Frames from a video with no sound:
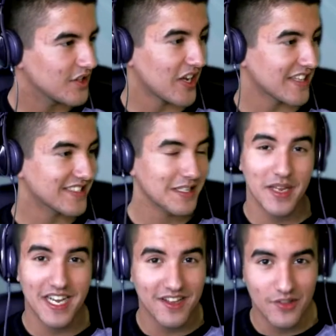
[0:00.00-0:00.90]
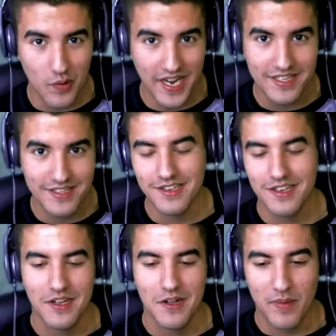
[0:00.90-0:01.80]
the chest in the beginning of the raid
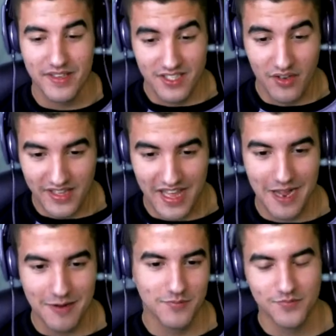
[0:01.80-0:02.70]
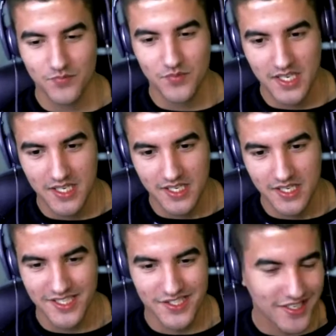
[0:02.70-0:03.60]
and stuff like that
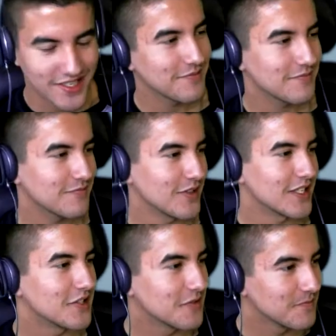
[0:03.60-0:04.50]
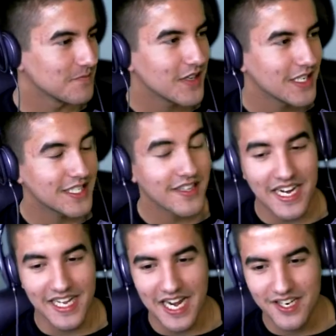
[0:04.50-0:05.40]
and shit, which to
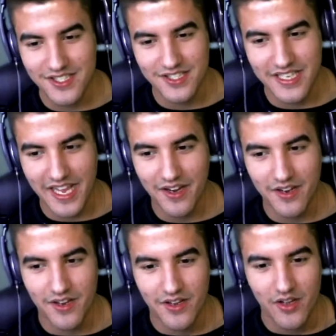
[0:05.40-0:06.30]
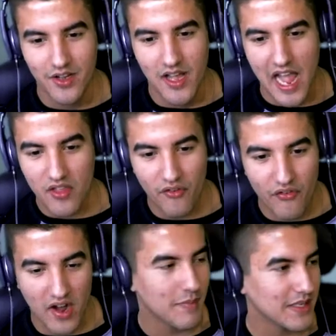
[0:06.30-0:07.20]
that I kind of just say, how the
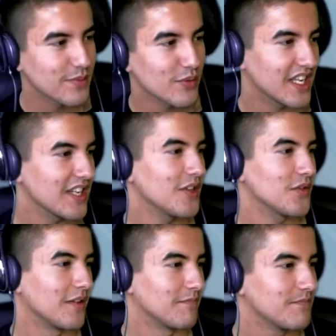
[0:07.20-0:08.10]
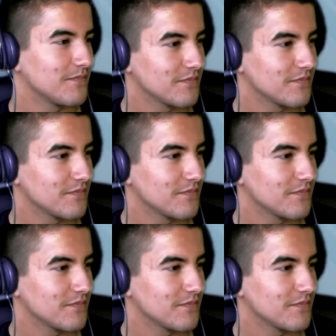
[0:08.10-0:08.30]
fuck am I supposed to get loot then?